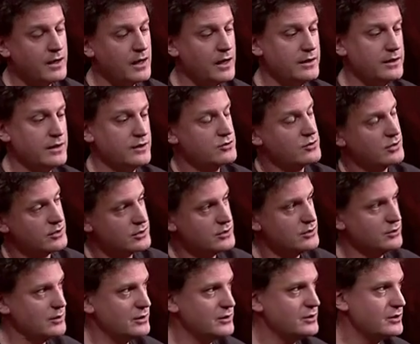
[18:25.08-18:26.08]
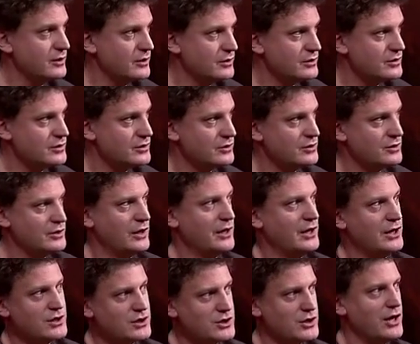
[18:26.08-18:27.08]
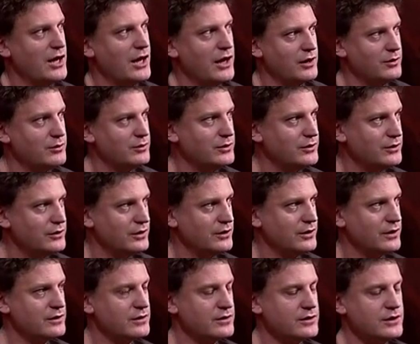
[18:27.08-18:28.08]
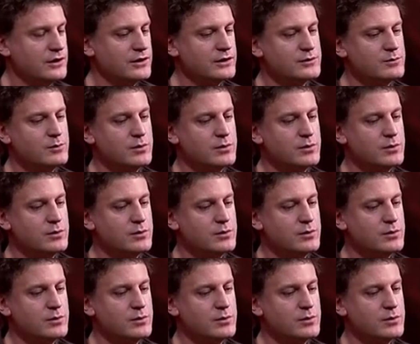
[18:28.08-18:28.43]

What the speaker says: and they're trying to do it to Daesh now and other things.